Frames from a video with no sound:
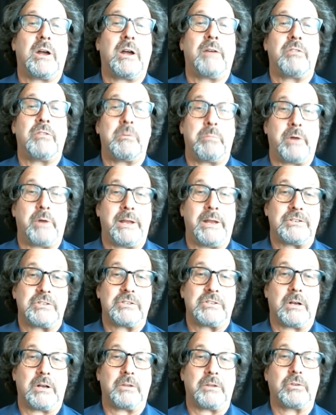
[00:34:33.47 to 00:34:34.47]
of the brain
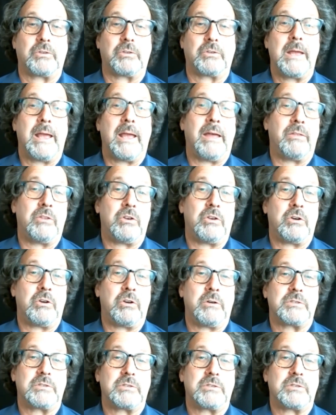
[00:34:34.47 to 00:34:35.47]
cells and the
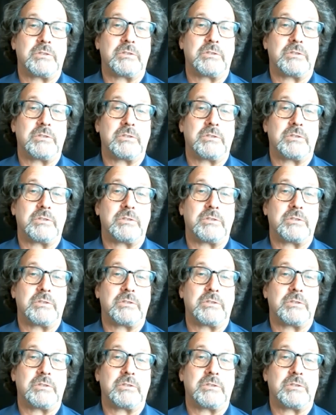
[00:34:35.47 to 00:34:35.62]
nerve cells.